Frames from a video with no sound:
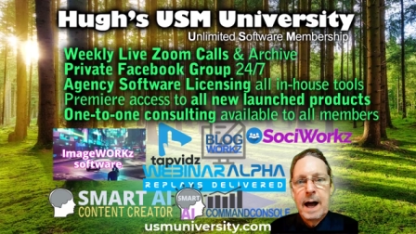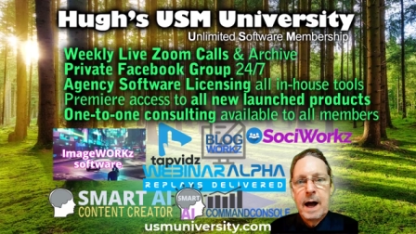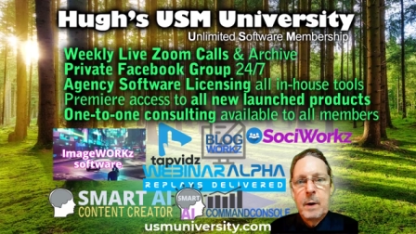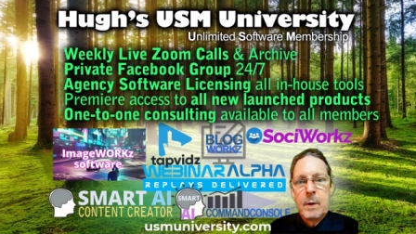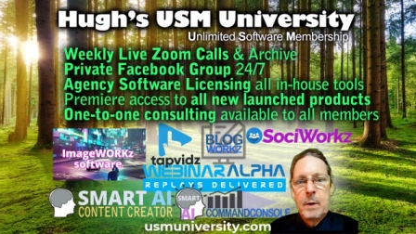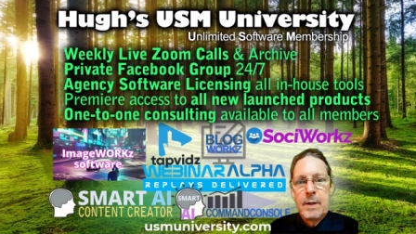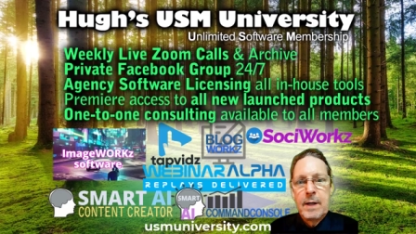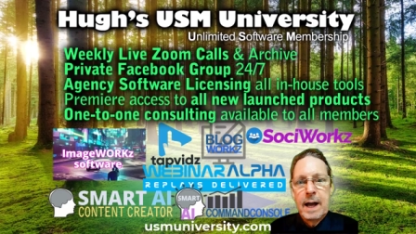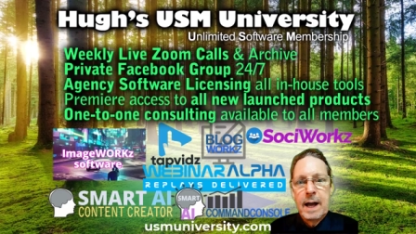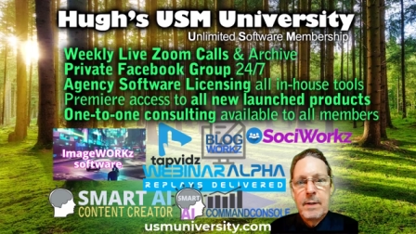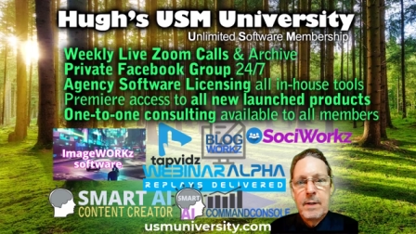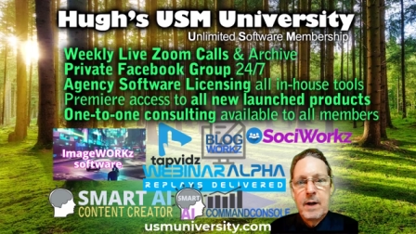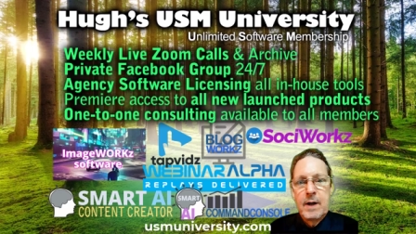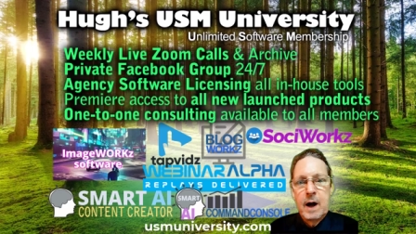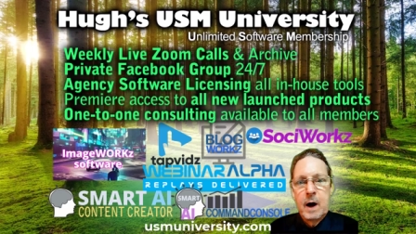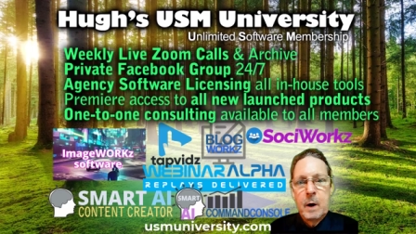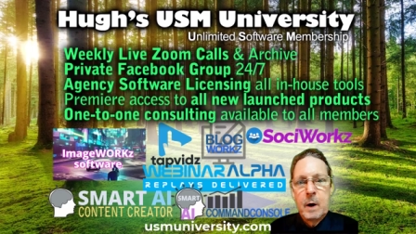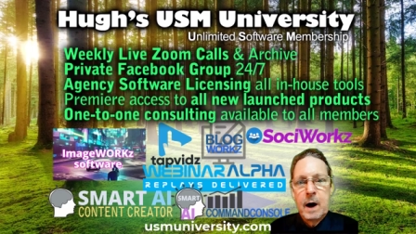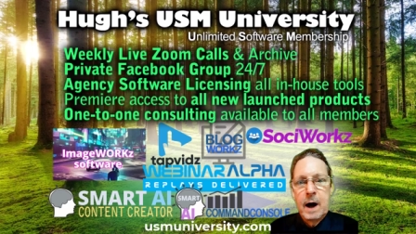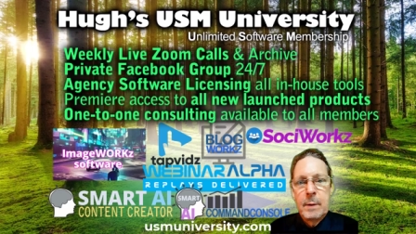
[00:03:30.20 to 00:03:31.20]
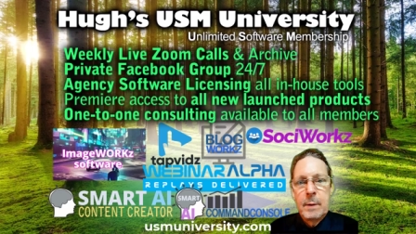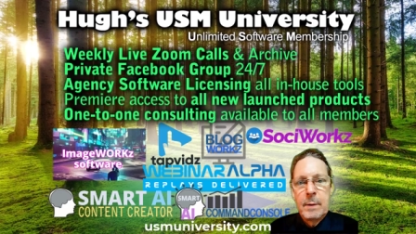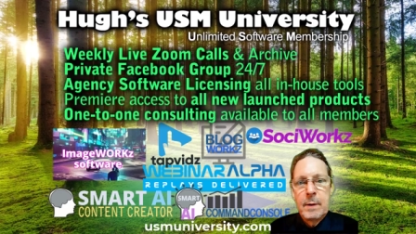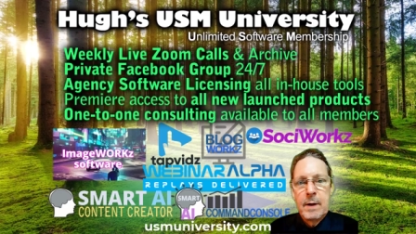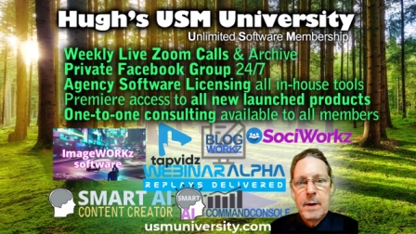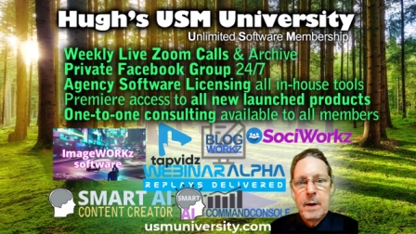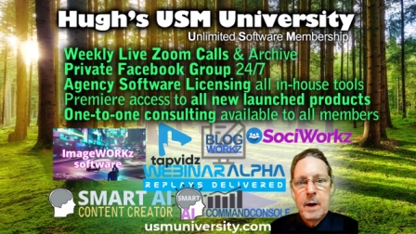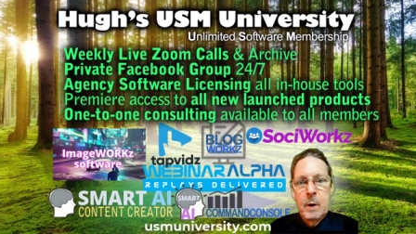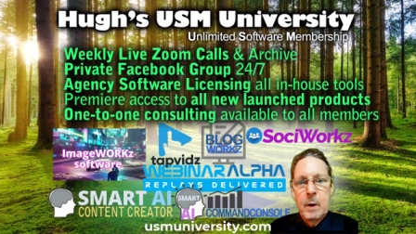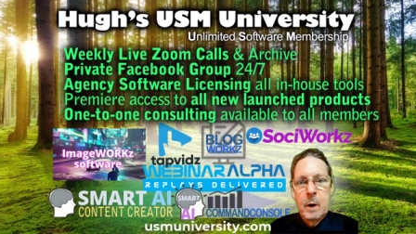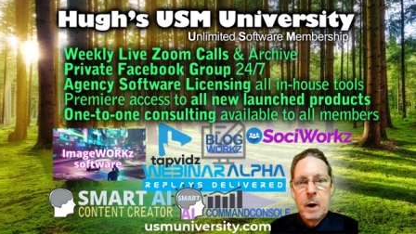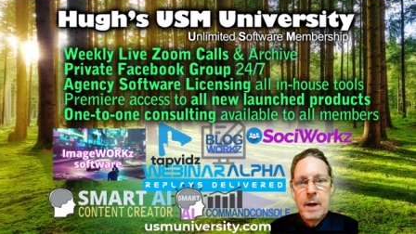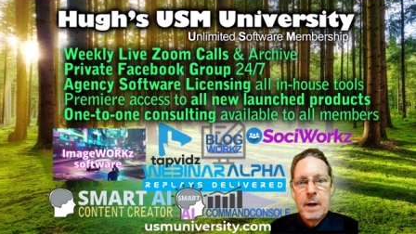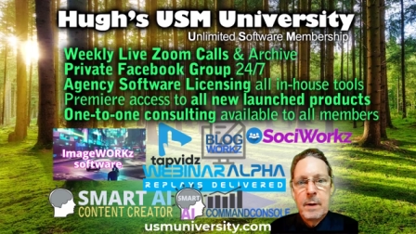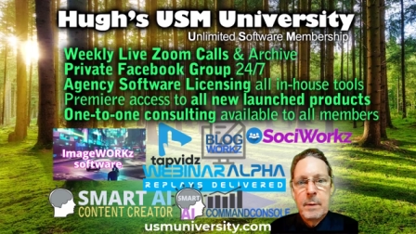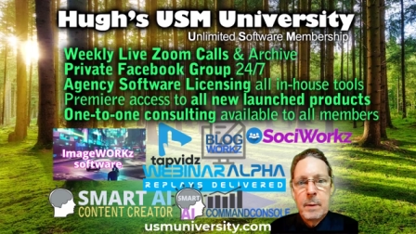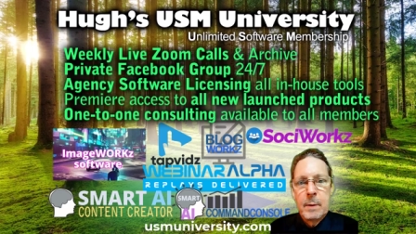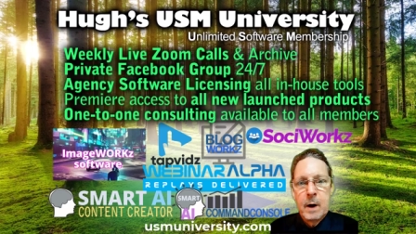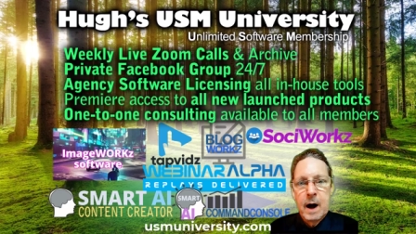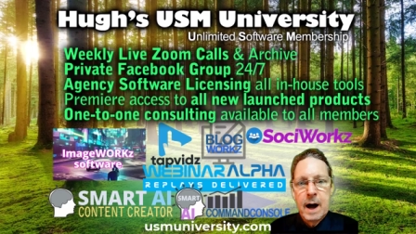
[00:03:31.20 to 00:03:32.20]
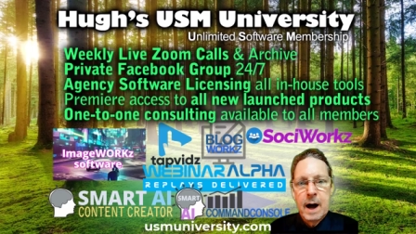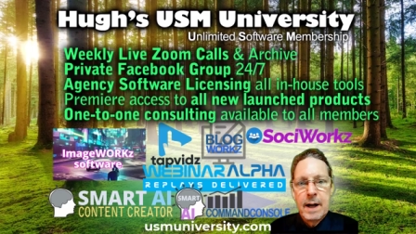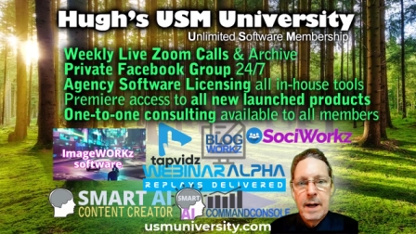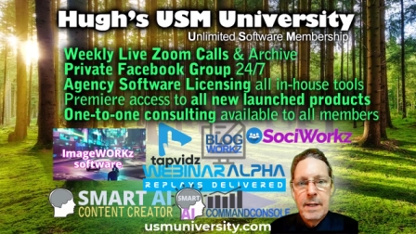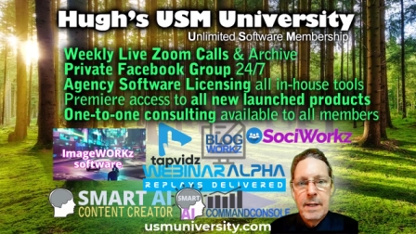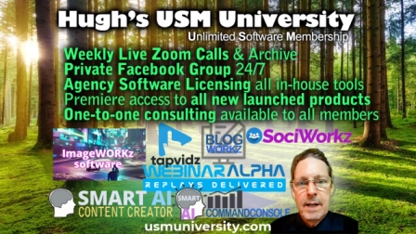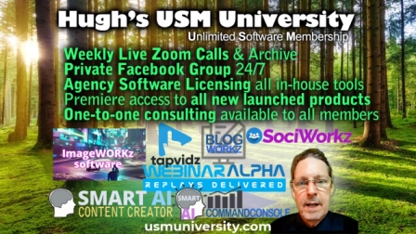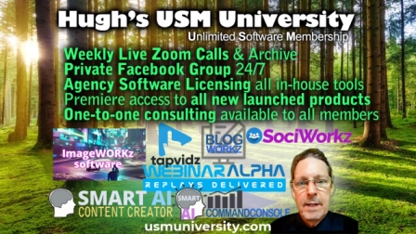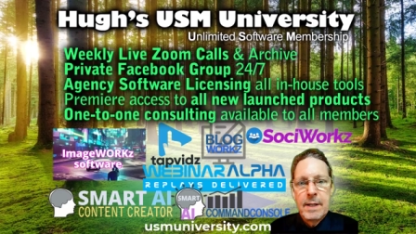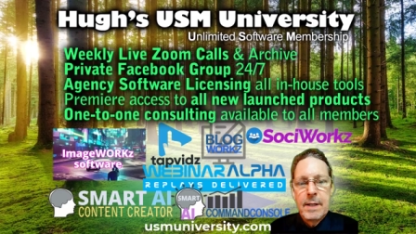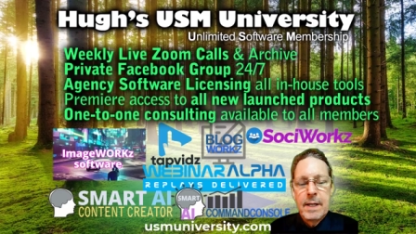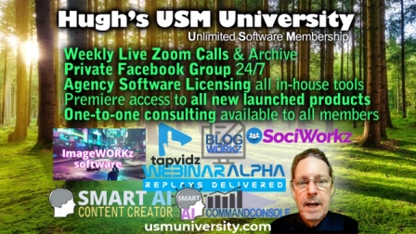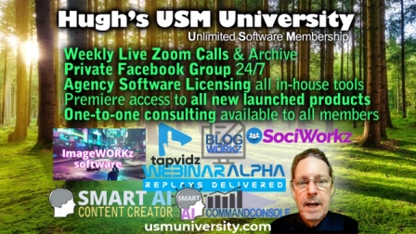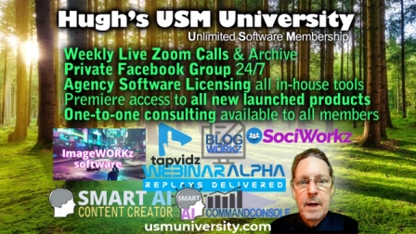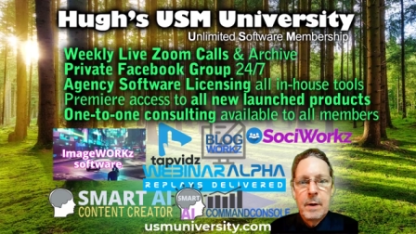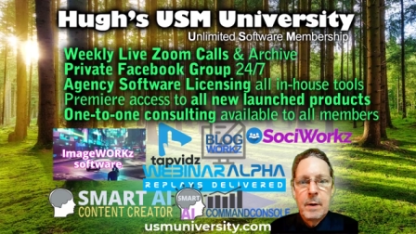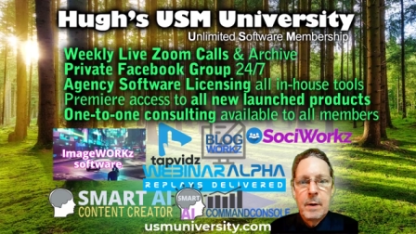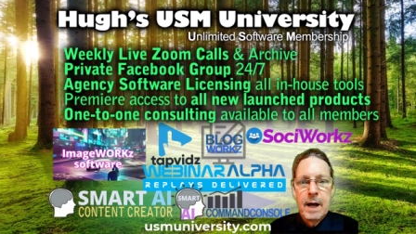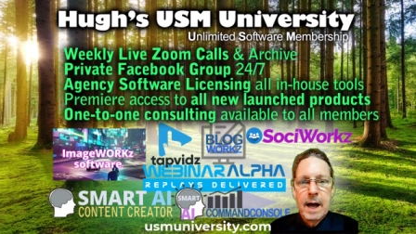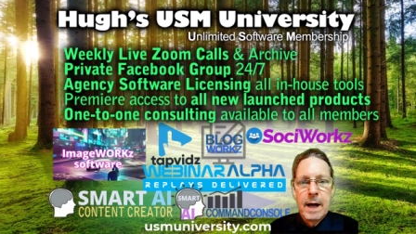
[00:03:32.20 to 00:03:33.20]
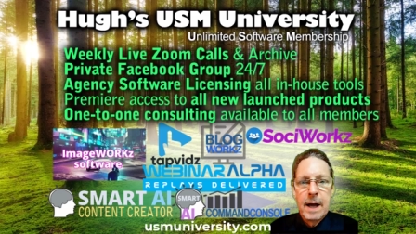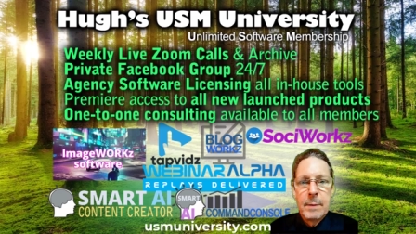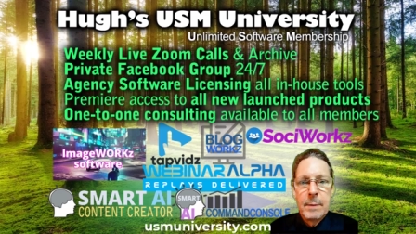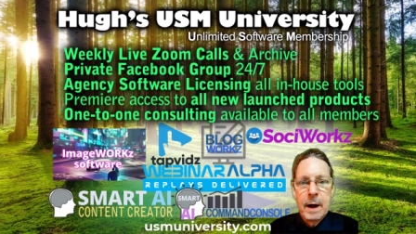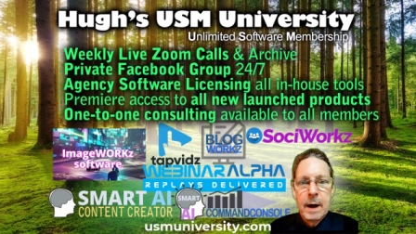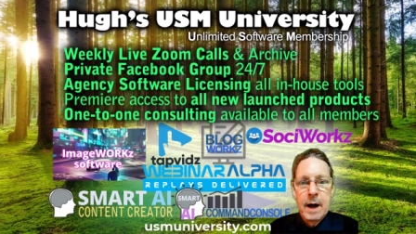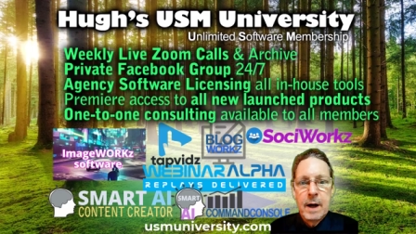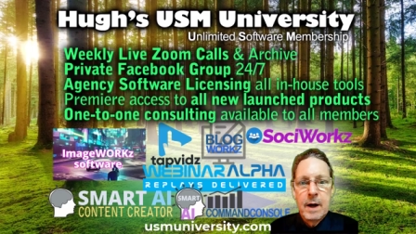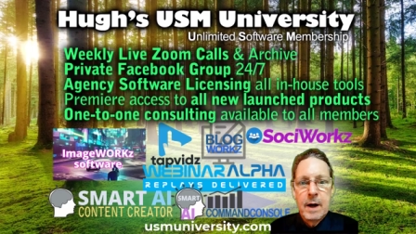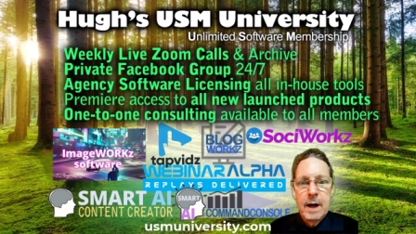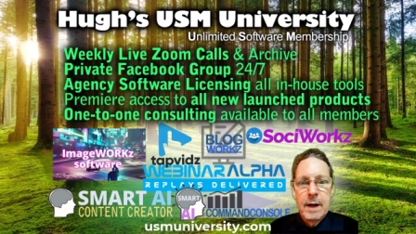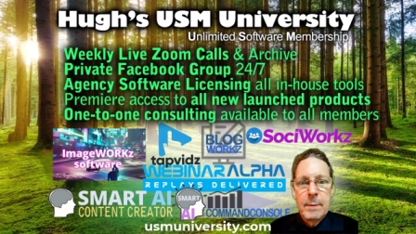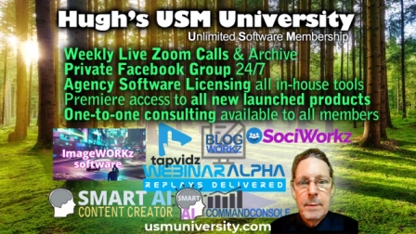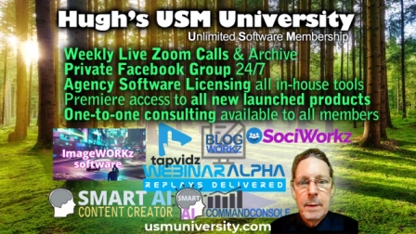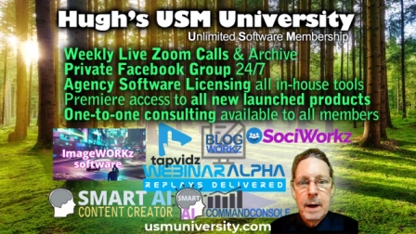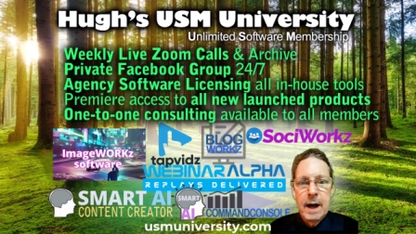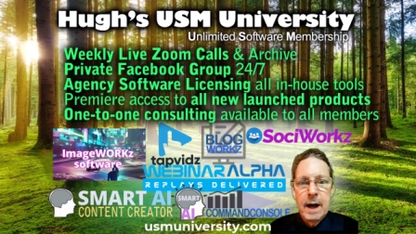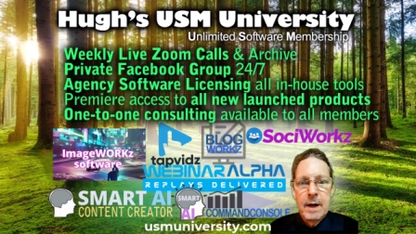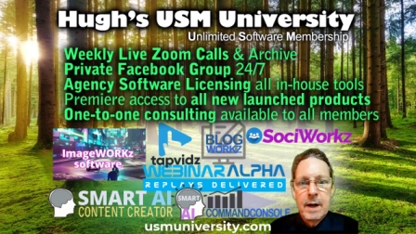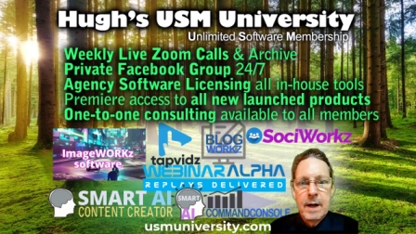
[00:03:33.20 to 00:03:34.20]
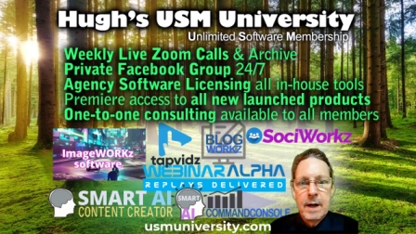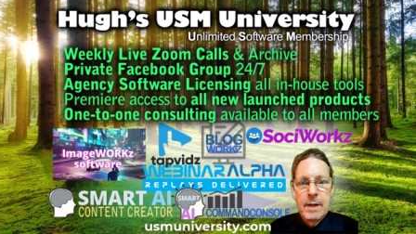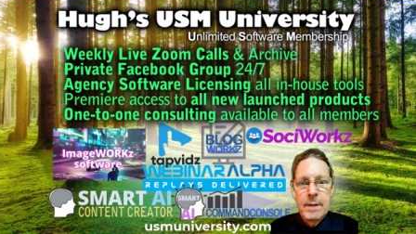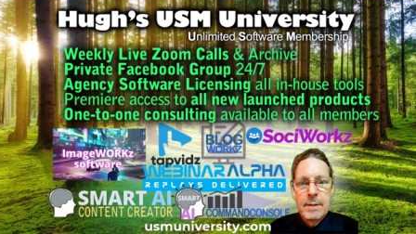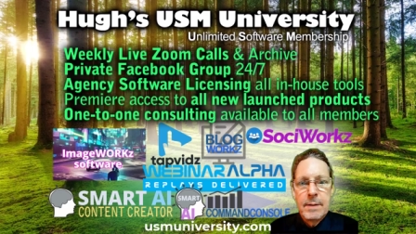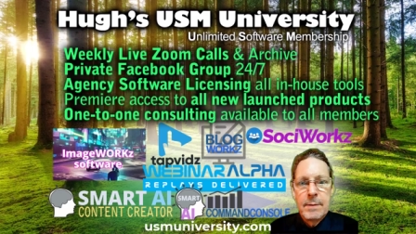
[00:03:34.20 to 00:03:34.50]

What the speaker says: and will never go up, while the products continue to get better and better.